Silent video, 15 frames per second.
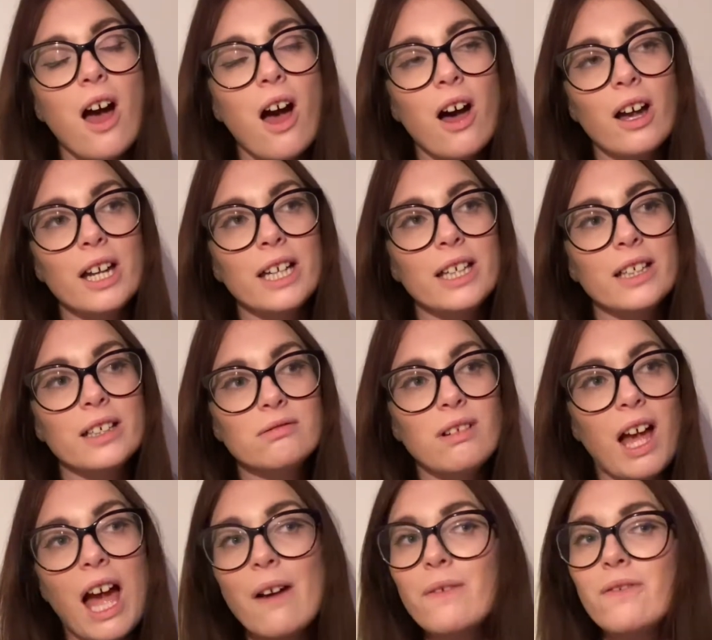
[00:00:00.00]
I
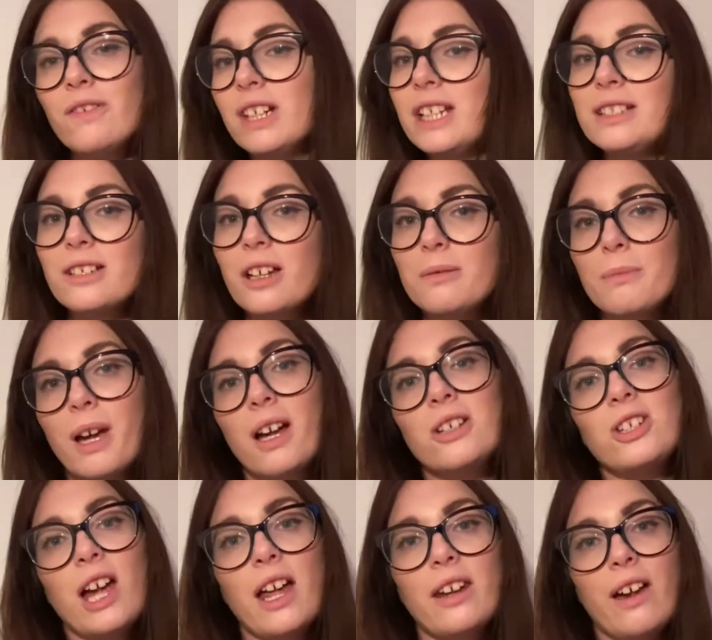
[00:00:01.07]
haven't really done
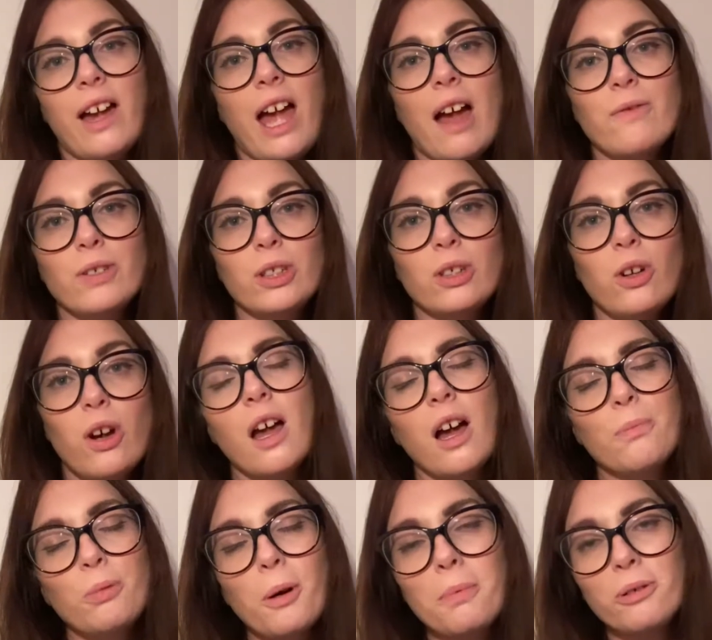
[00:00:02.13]
much and I haven't got a
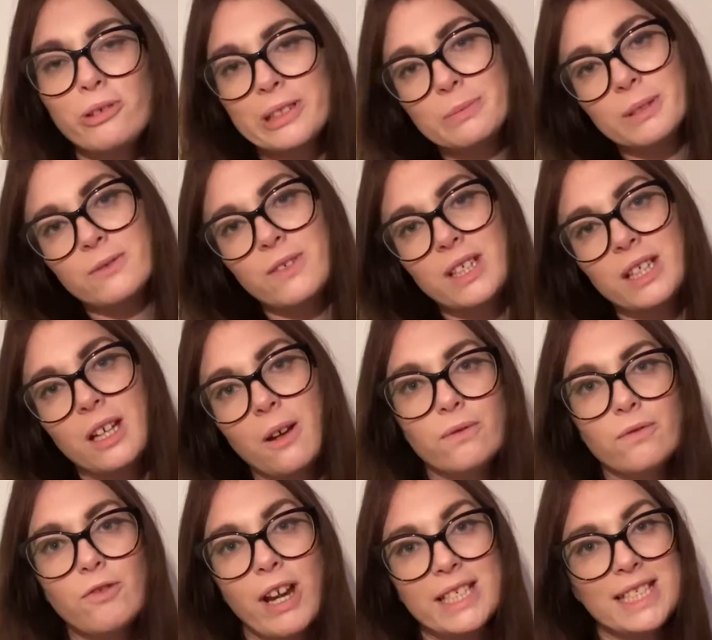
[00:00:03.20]
proper Christmas video
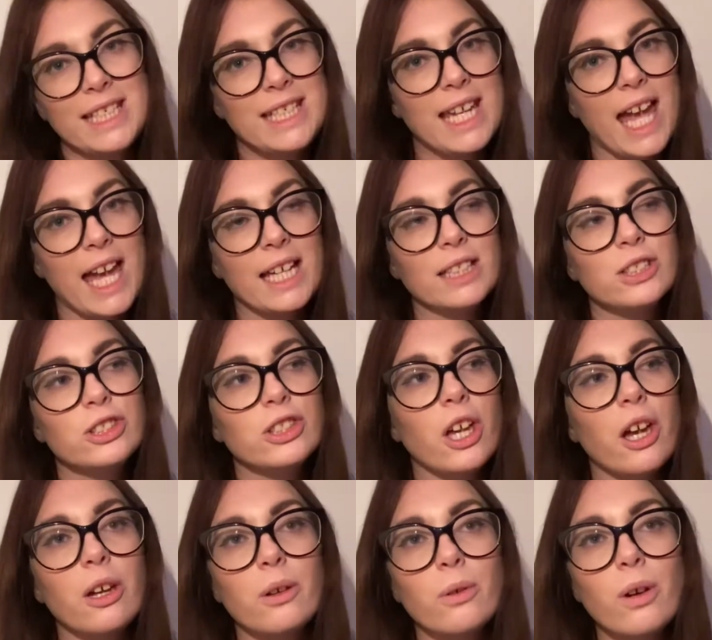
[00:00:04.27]
ready yet.
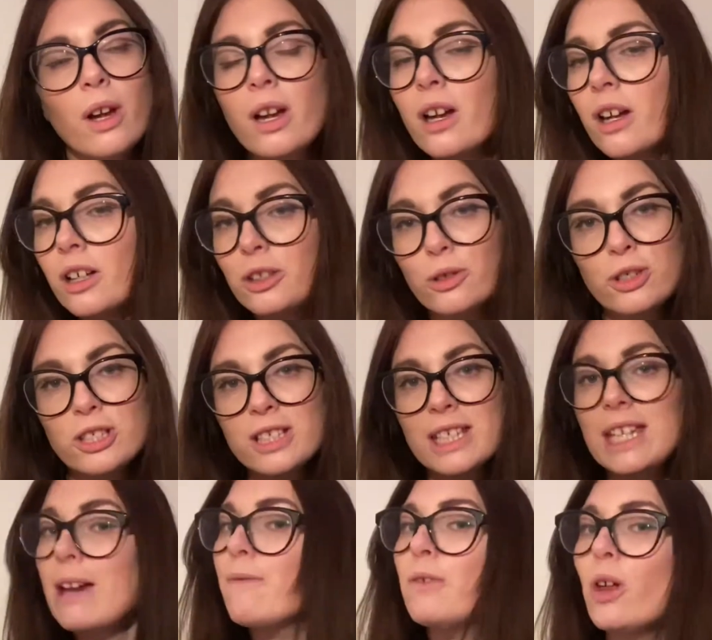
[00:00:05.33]
So you're just going
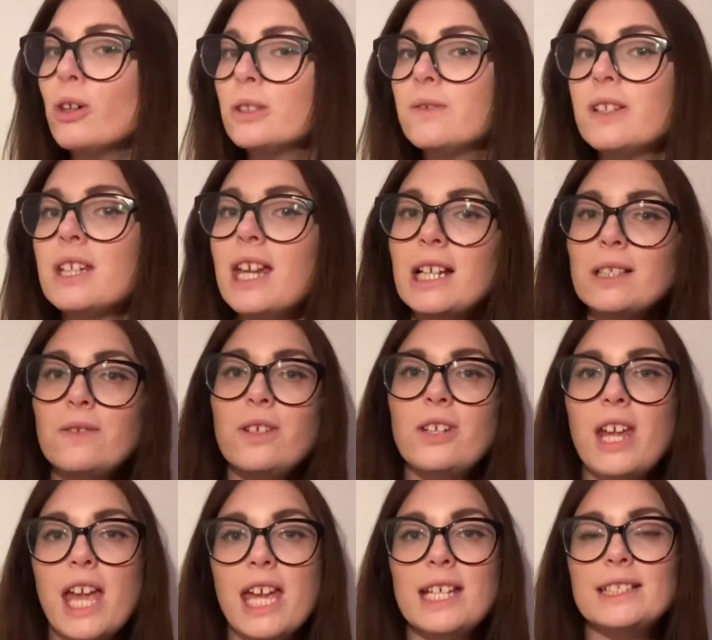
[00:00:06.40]
to get vlogs for the next few
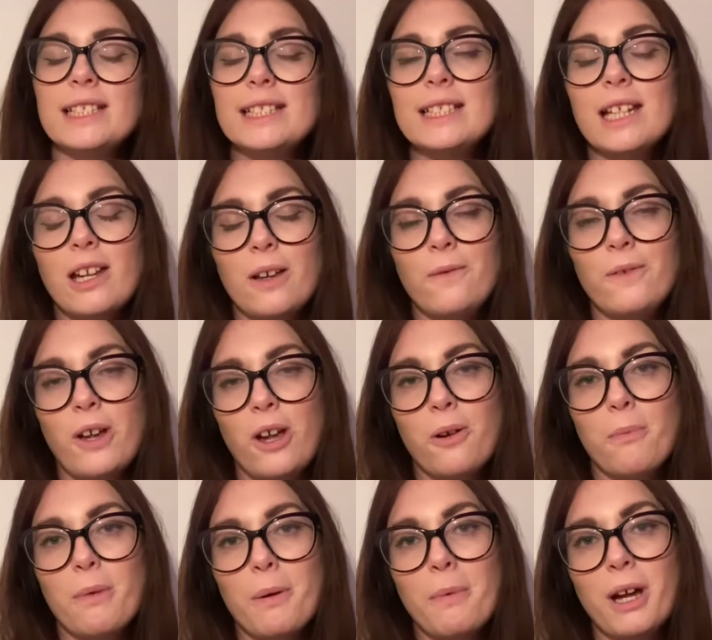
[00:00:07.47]
days until I
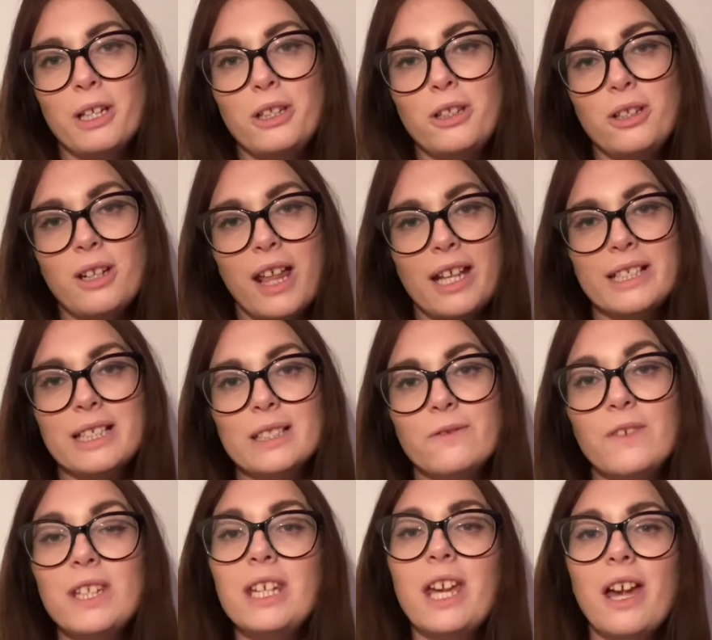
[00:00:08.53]
film my latest
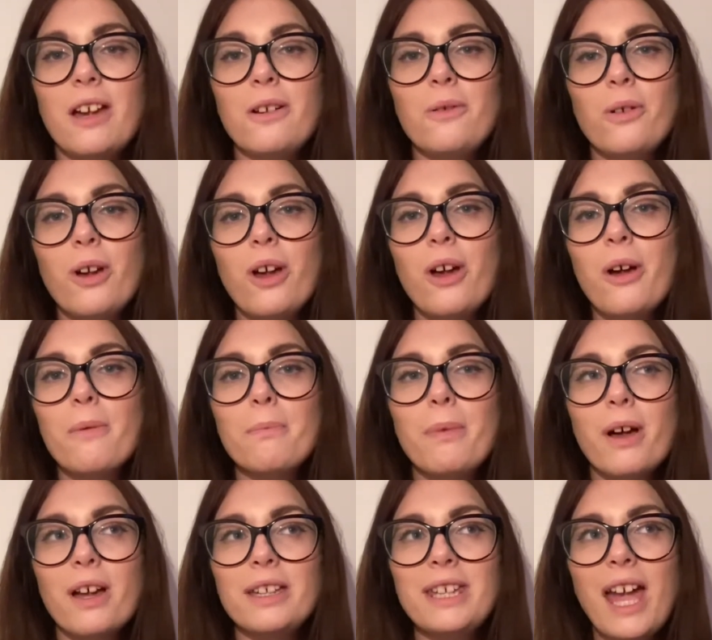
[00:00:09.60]
video.
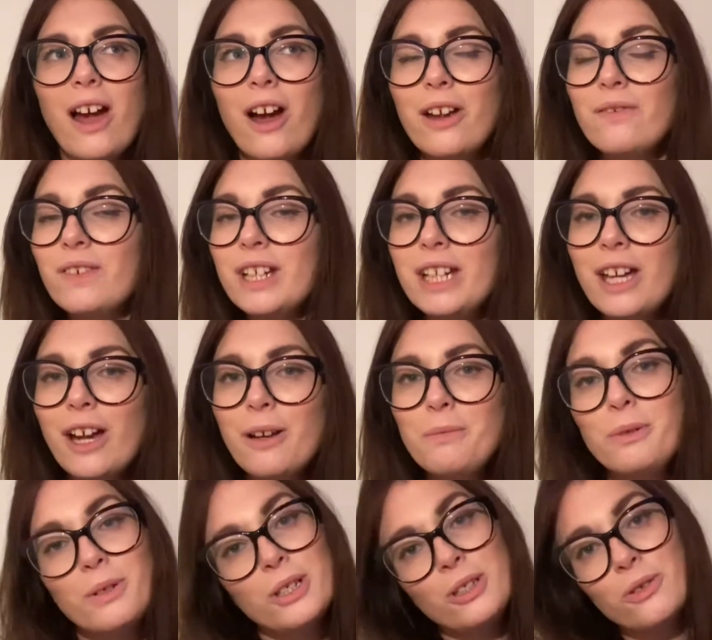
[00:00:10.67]
But yeah, I really hope
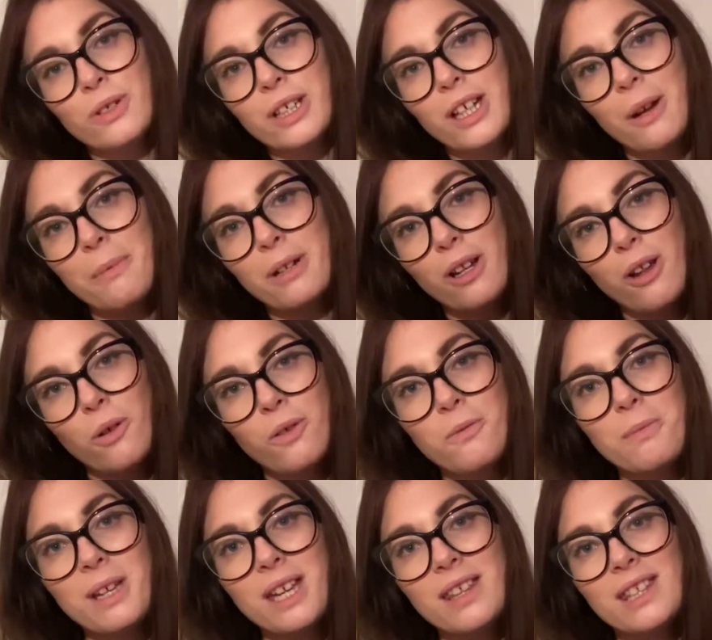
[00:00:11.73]
you enjoy coming along with
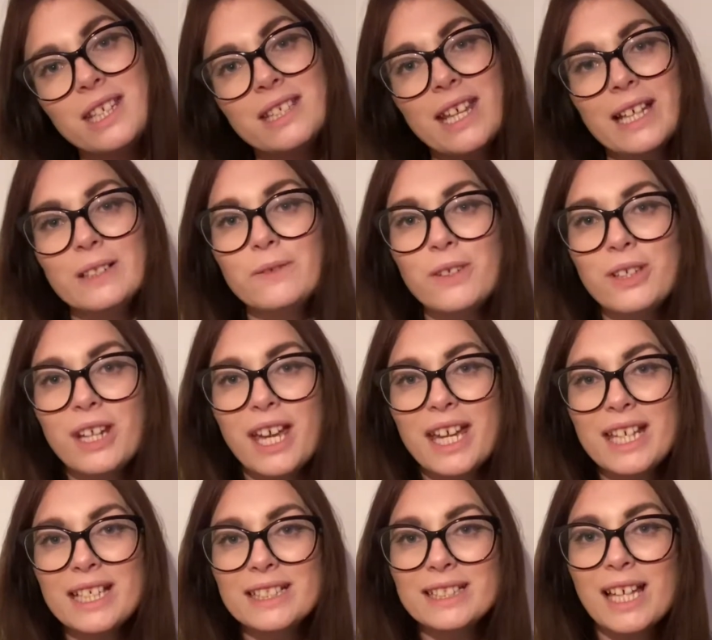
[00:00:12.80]
me in these next few
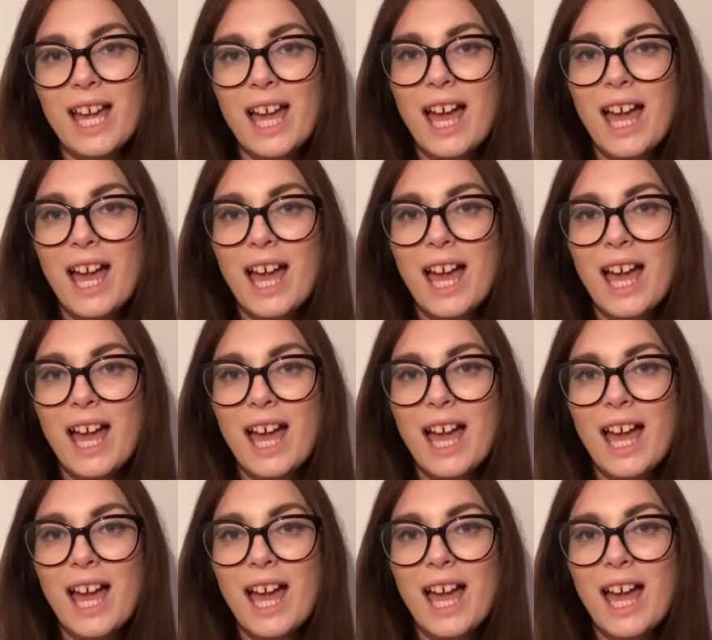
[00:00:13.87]
days.